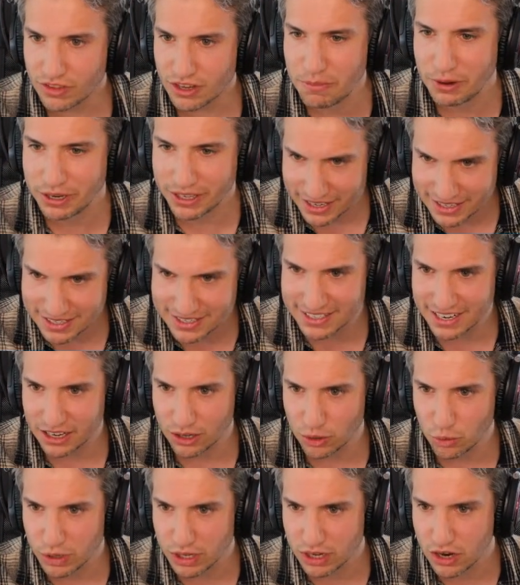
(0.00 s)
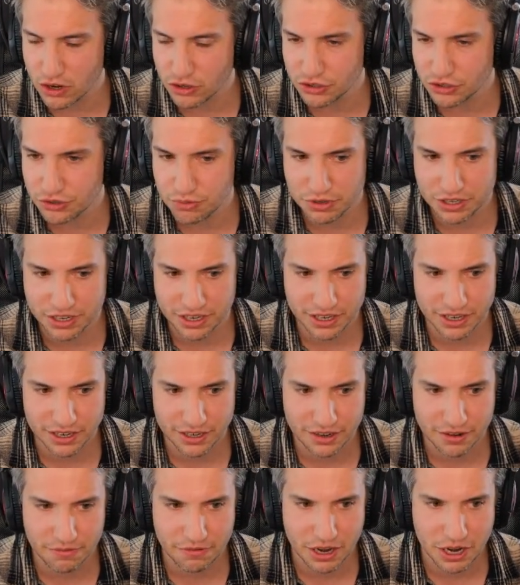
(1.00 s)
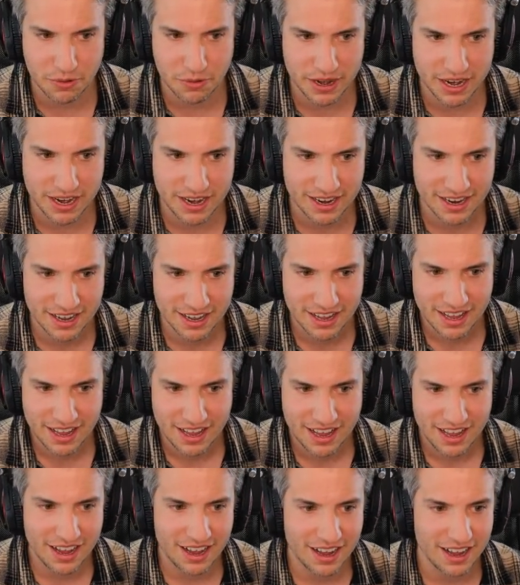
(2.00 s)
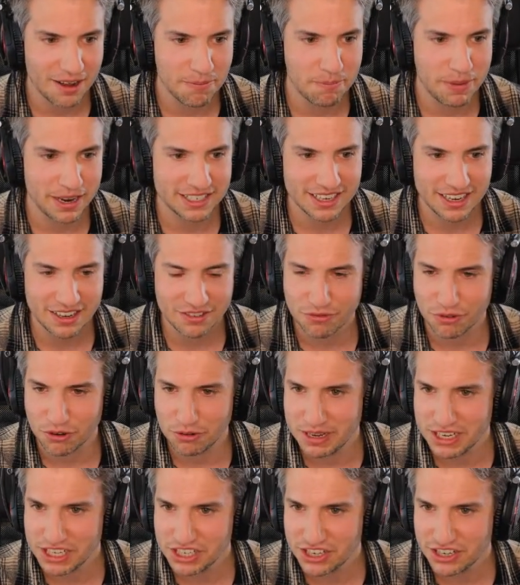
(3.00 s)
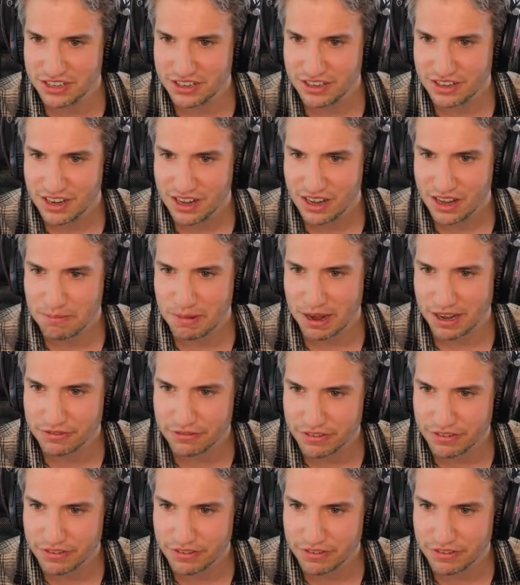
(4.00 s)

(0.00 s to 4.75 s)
But still, we'll go through the very basic information about